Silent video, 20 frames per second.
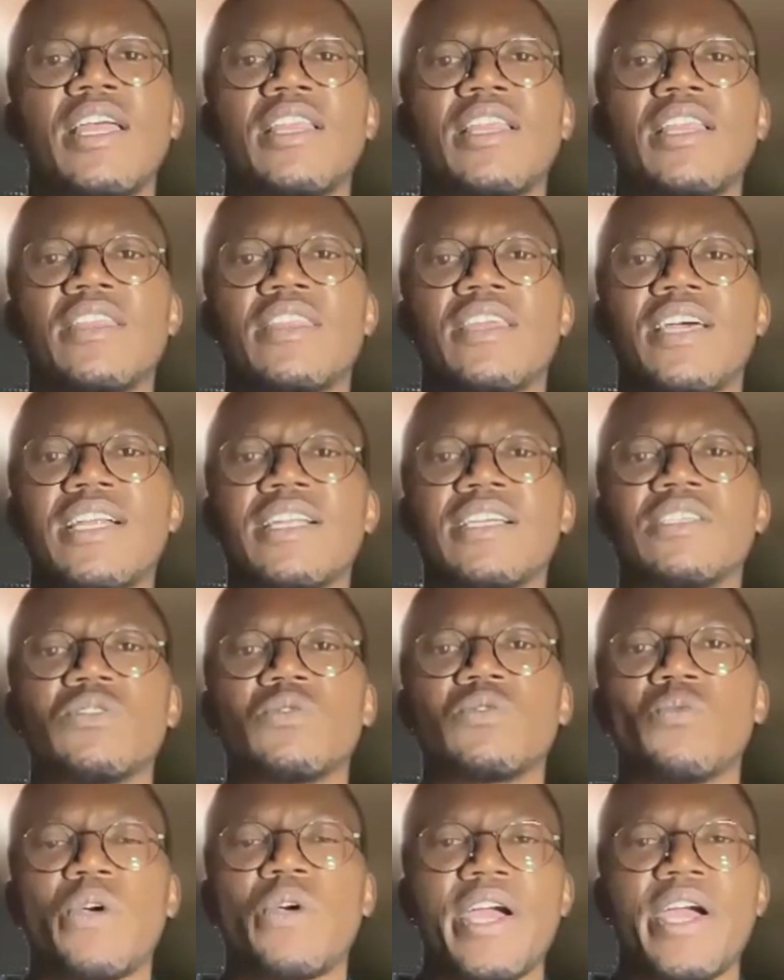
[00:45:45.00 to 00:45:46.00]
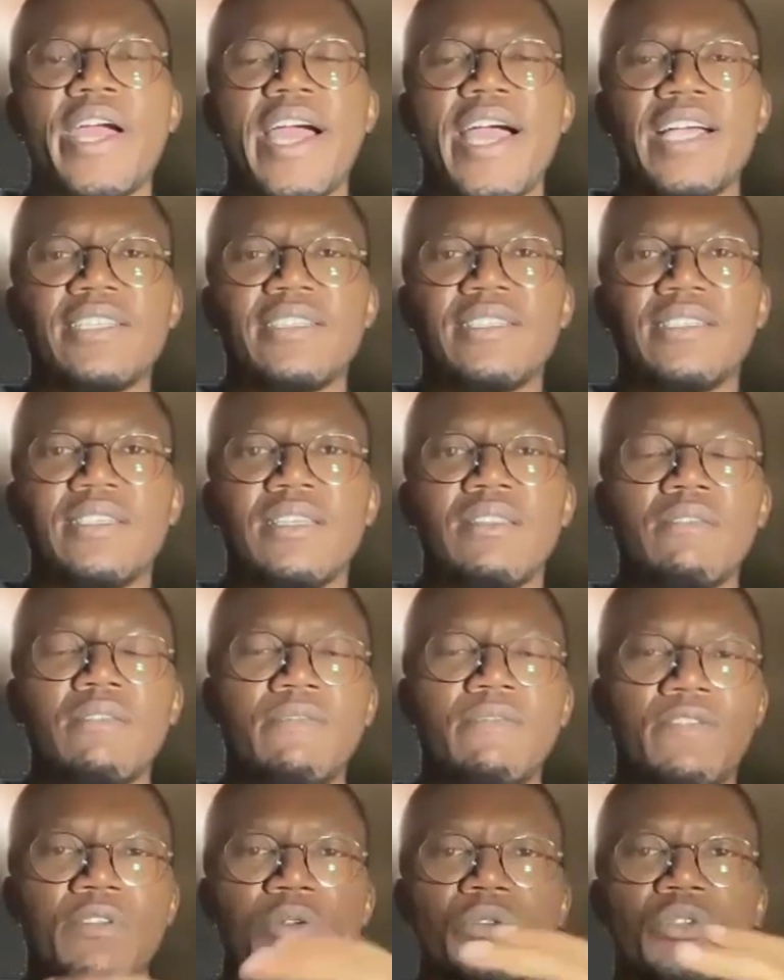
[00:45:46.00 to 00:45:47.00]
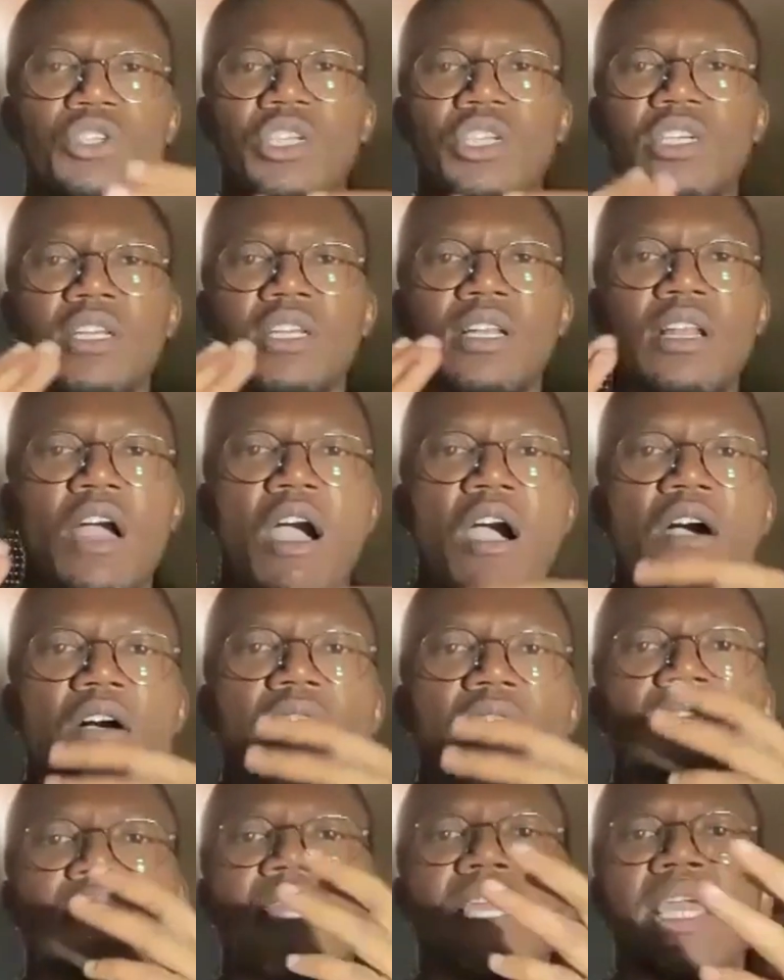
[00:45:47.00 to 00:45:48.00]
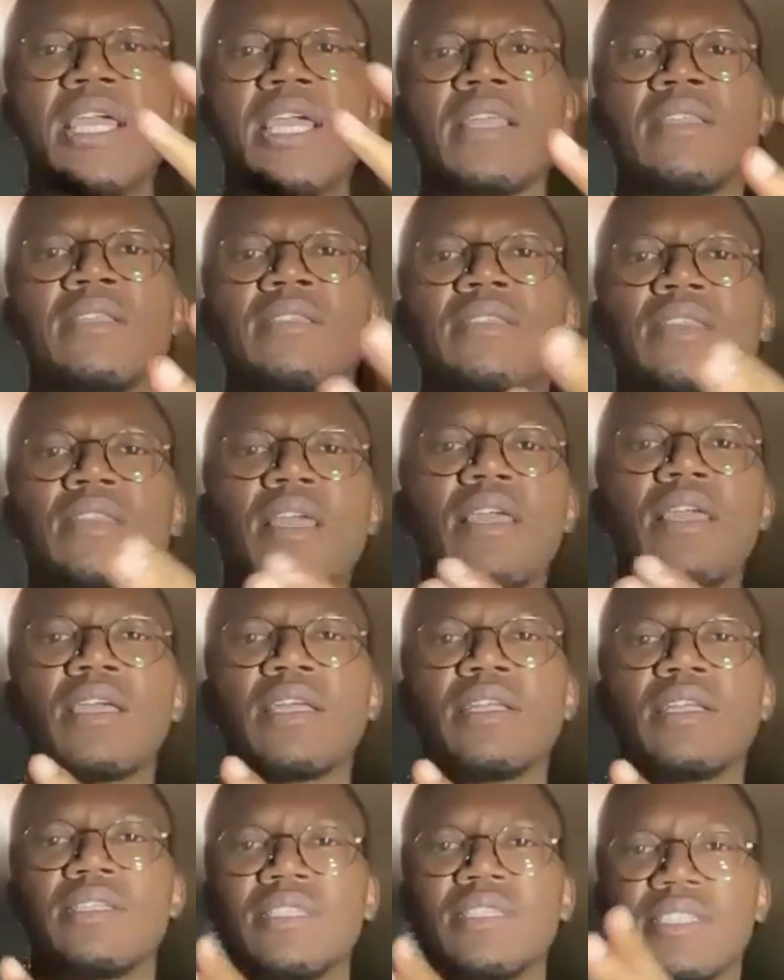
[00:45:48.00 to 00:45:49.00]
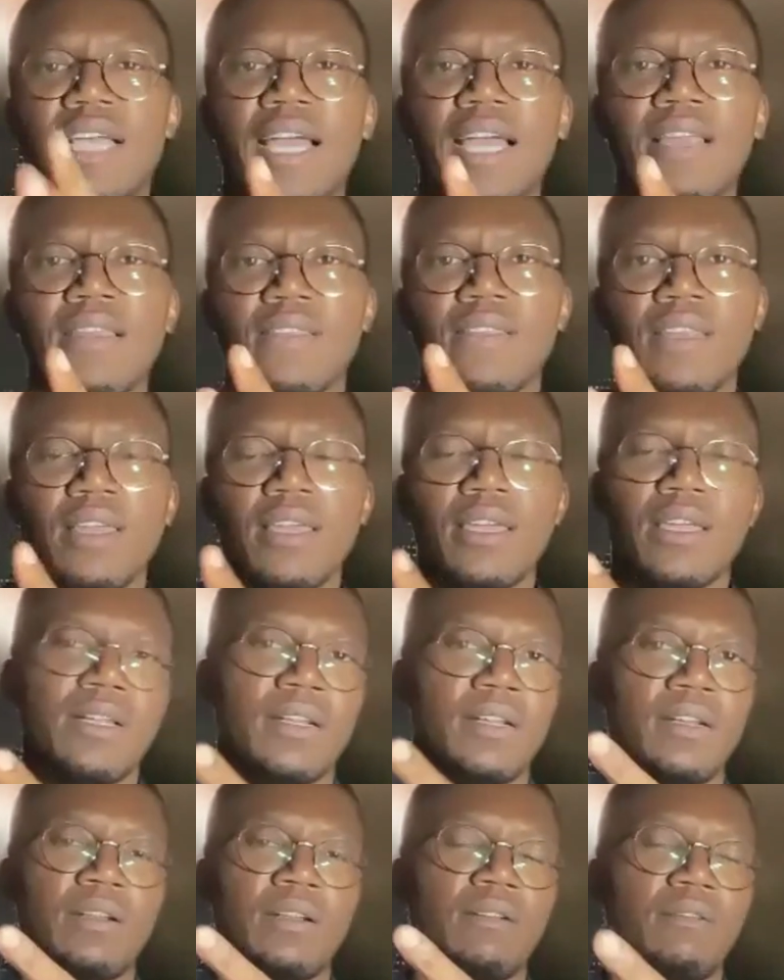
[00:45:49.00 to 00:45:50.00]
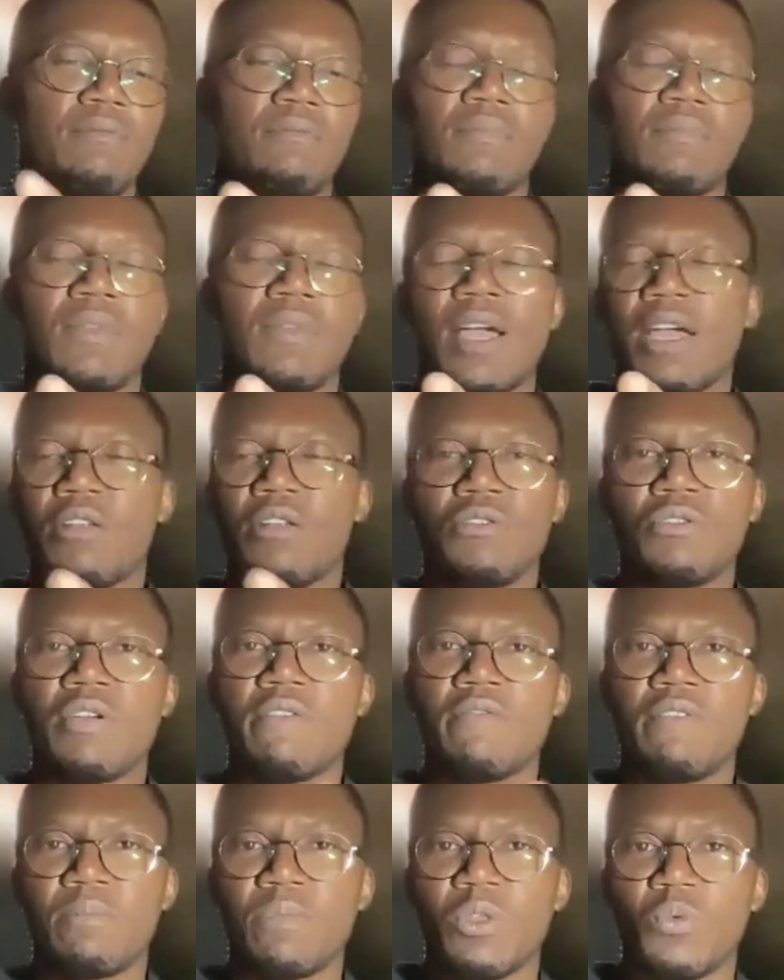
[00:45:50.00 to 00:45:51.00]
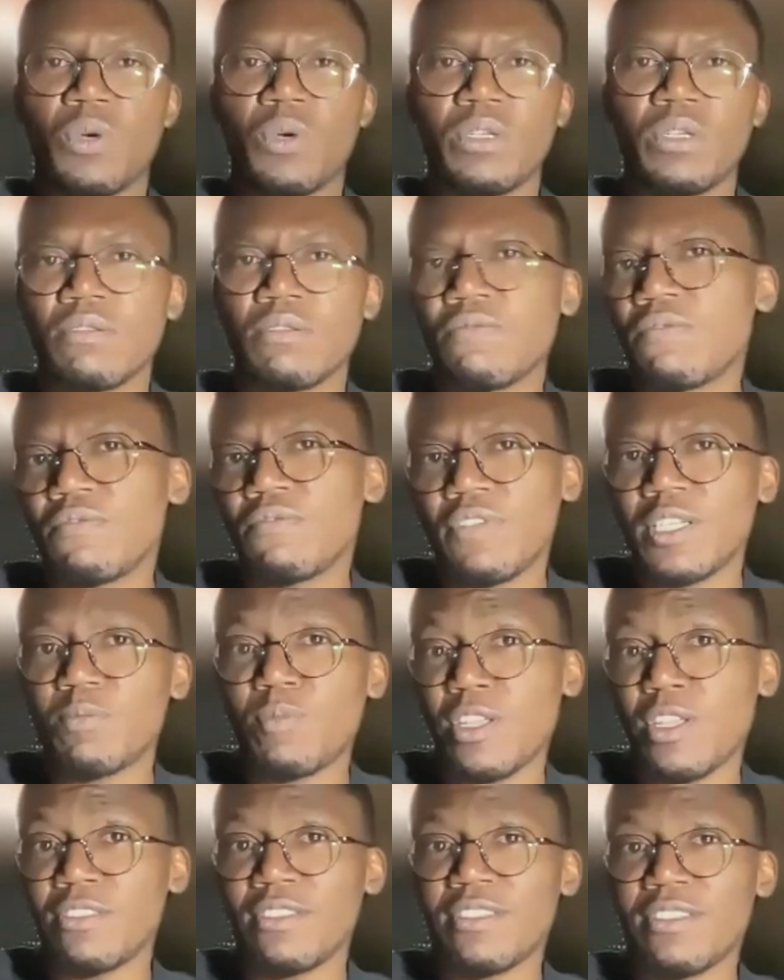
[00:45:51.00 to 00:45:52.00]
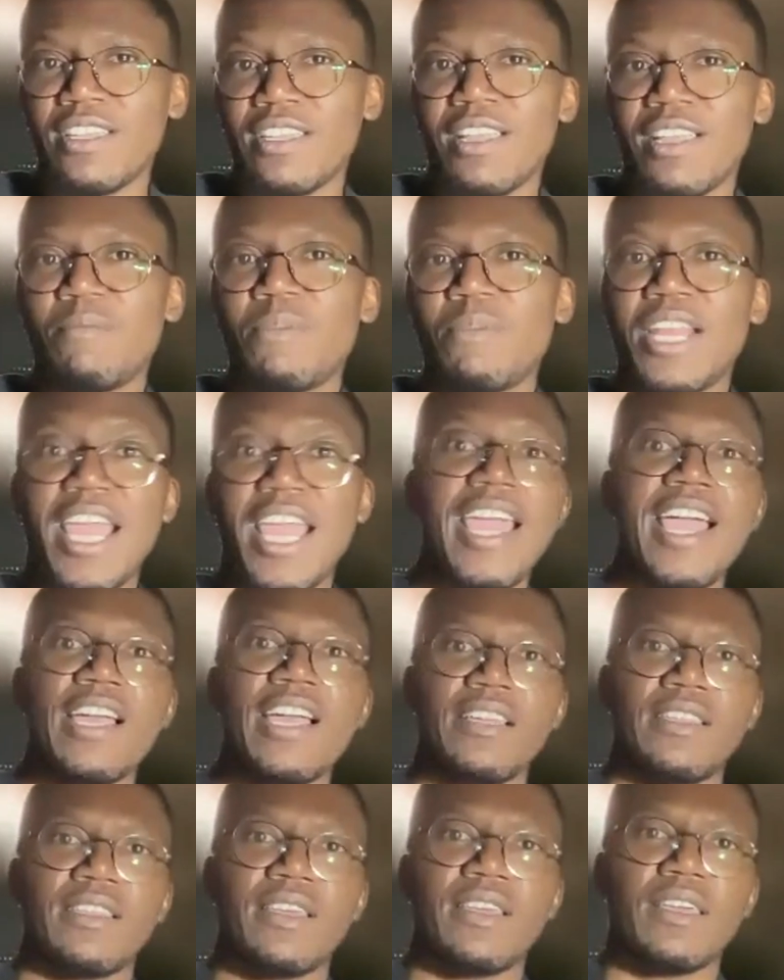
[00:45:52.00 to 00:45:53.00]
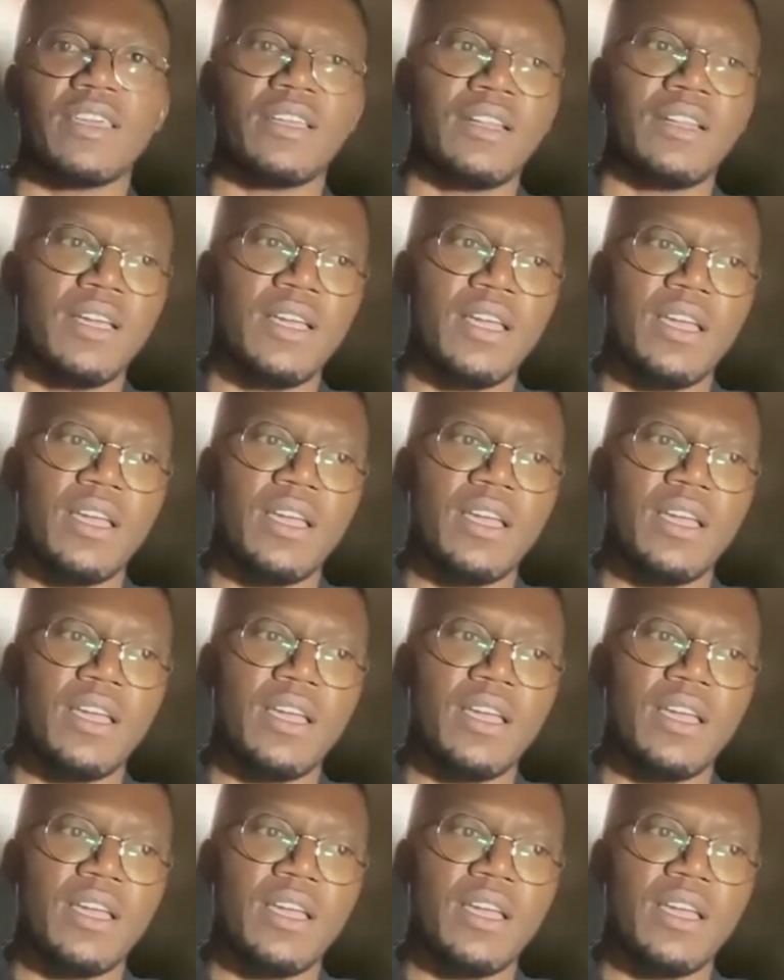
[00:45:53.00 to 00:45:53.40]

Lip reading: That is where I see the fusion of lean thinking, design thinking, and I don't know if I'm the first person to say, but AI thinking.